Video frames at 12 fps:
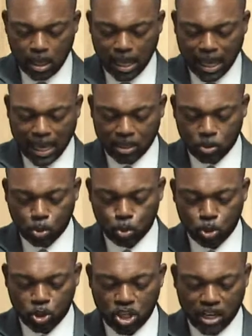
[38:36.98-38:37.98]
and 2
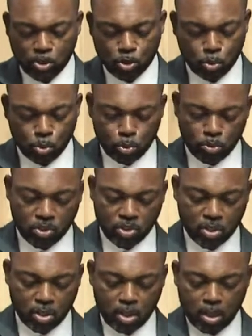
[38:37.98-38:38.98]
schedules
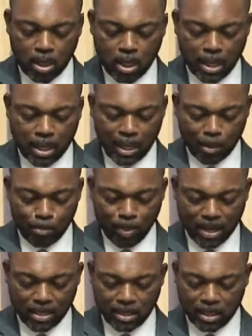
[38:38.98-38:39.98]

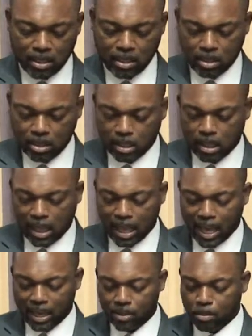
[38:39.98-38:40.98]
appended
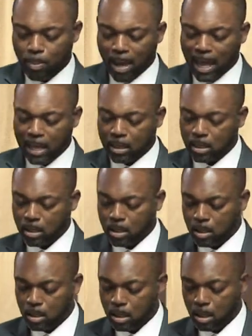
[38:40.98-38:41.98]
at the back
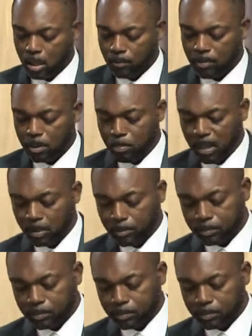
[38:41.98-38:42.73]
of the bill.